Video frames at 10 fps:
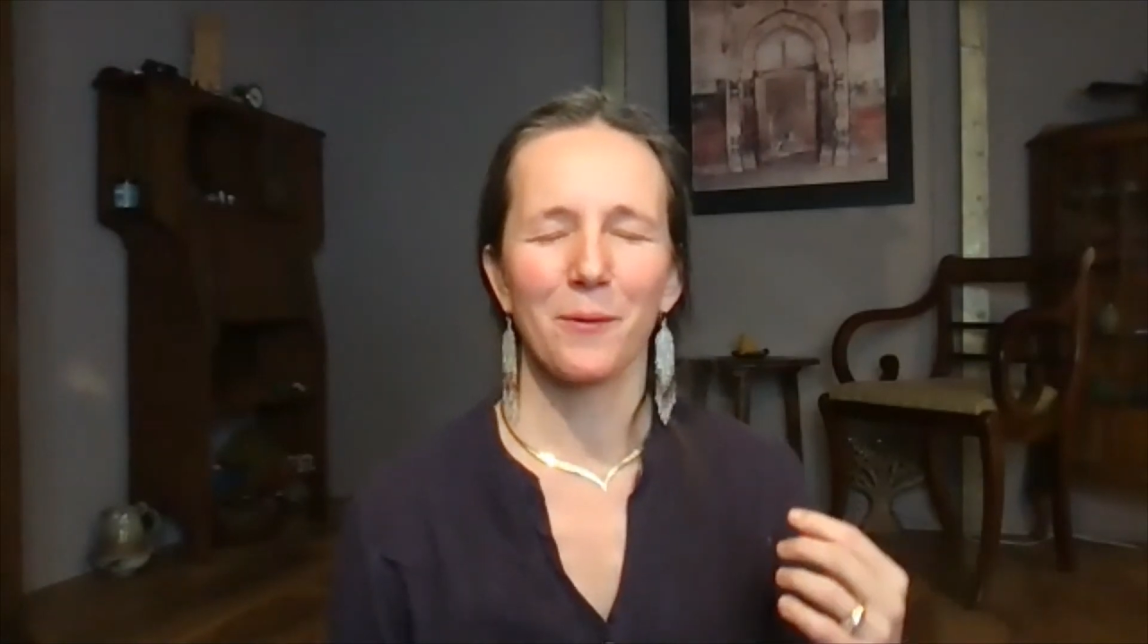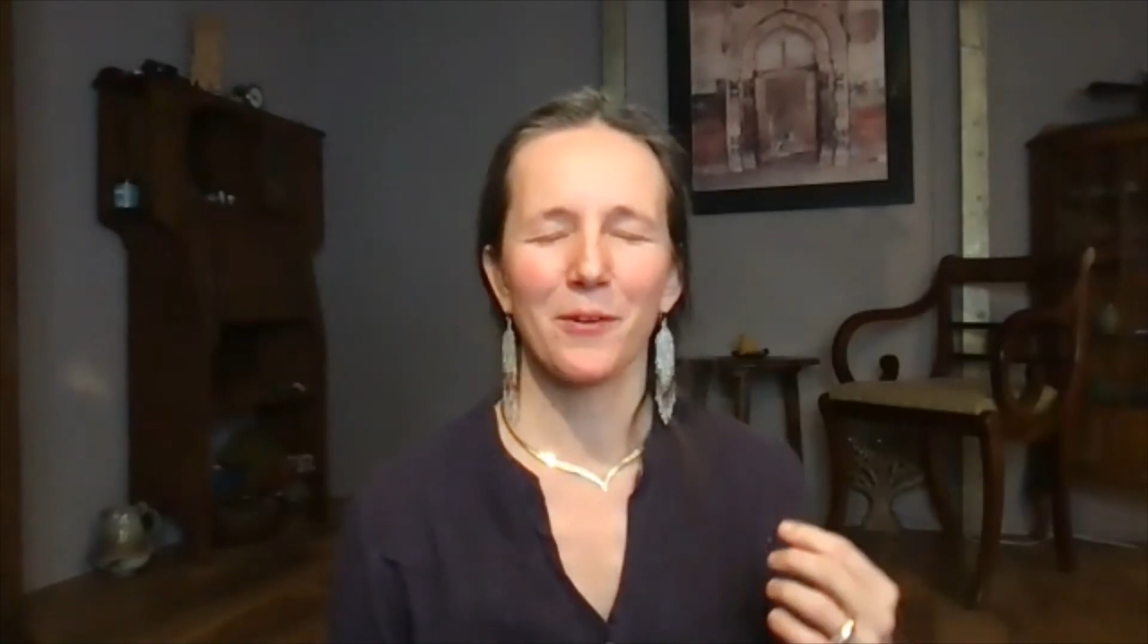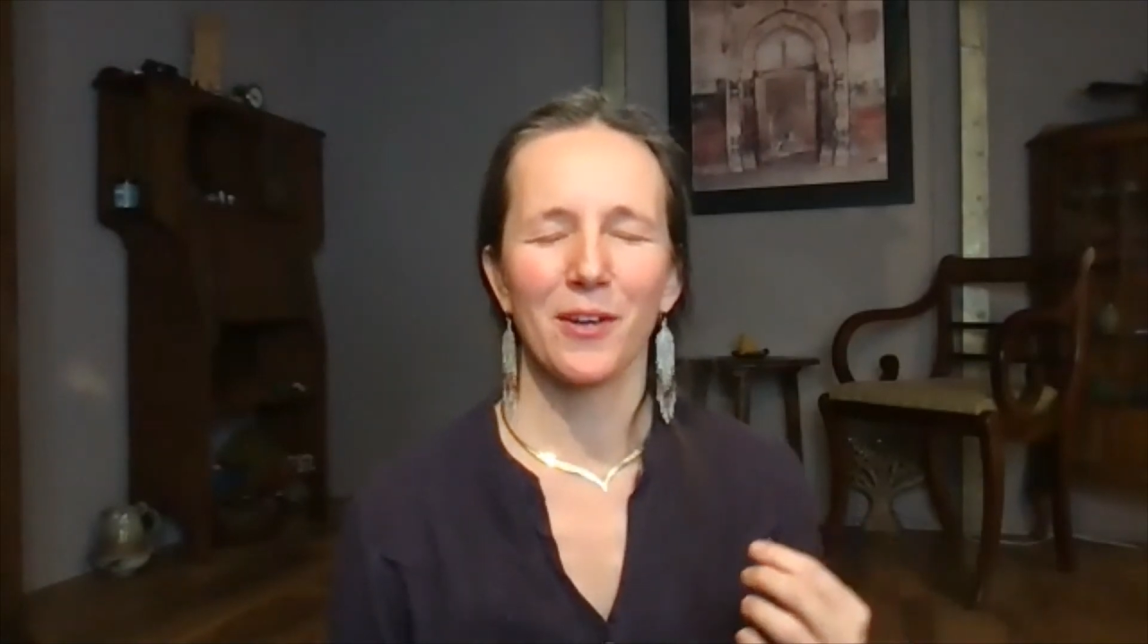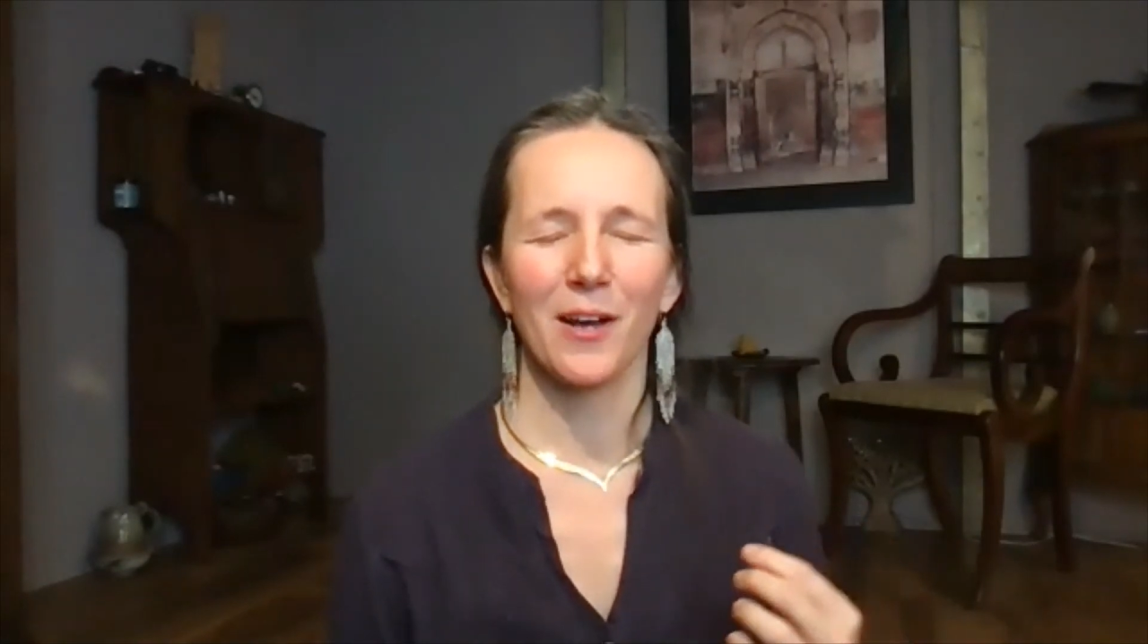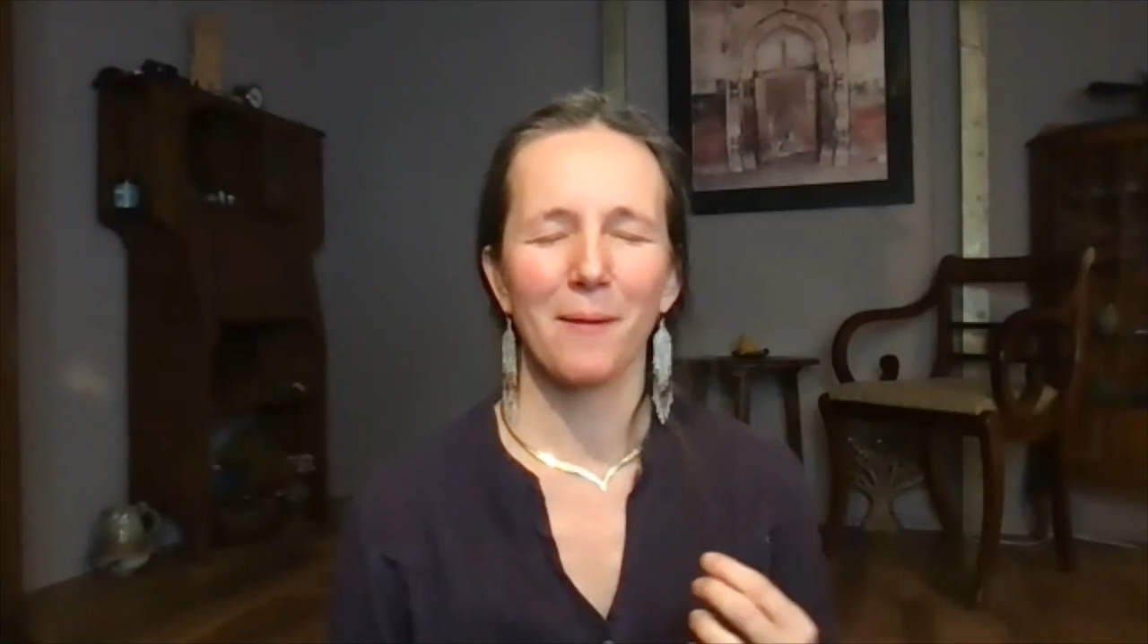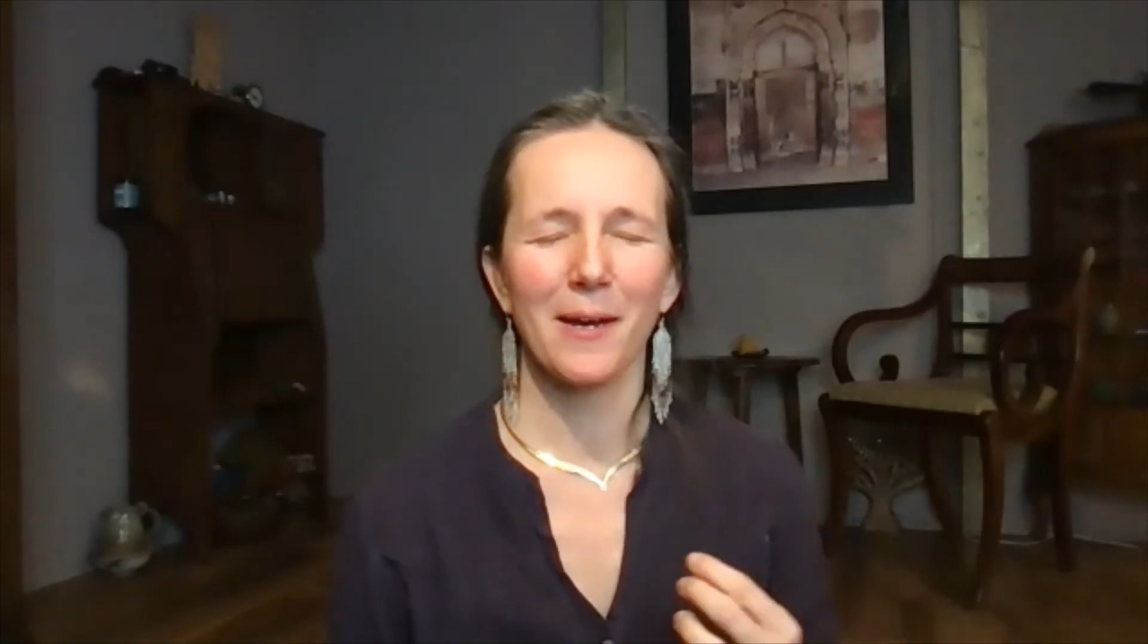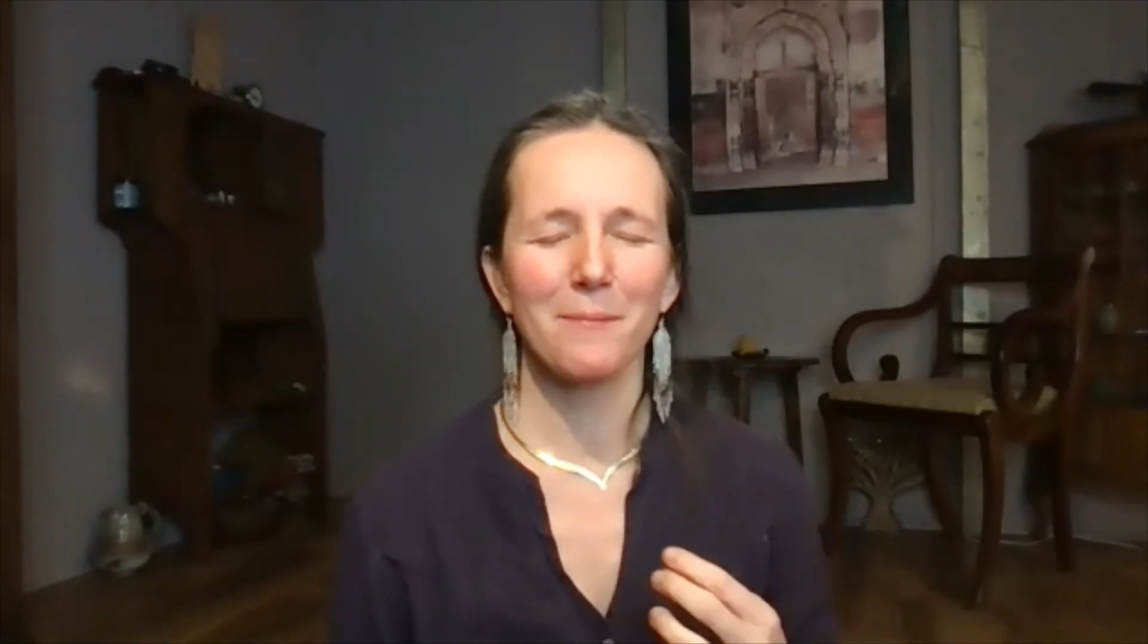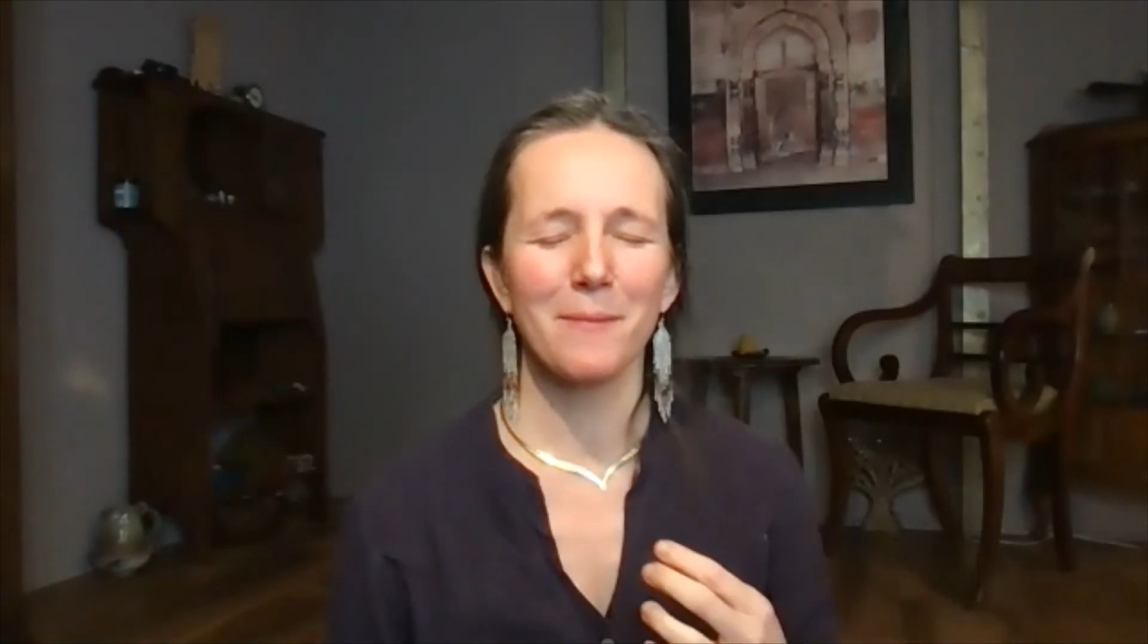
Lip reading: when you come out of